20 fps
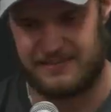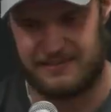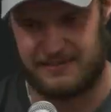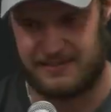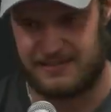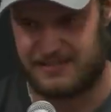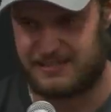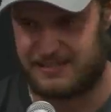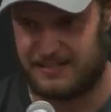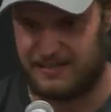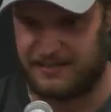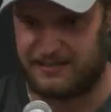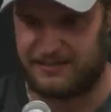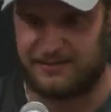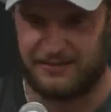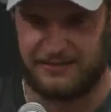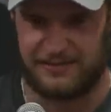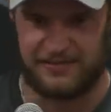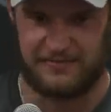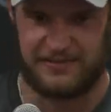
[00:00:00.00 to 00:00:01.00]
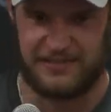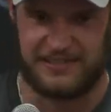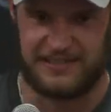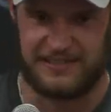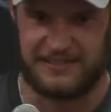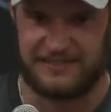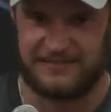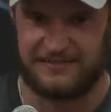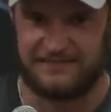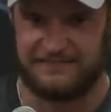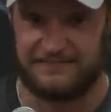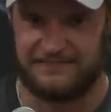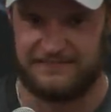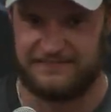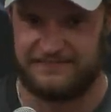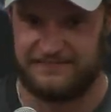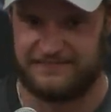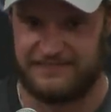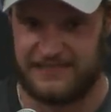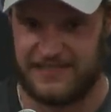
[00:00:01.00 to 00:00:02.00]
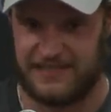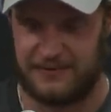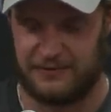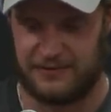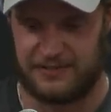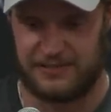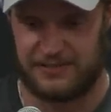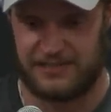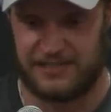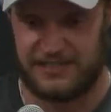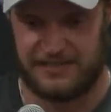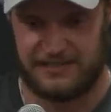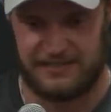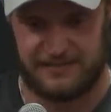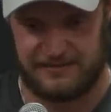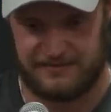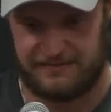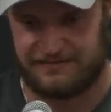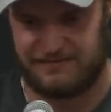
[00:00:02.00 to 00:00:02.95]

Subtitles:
It's hard to explain. It was great.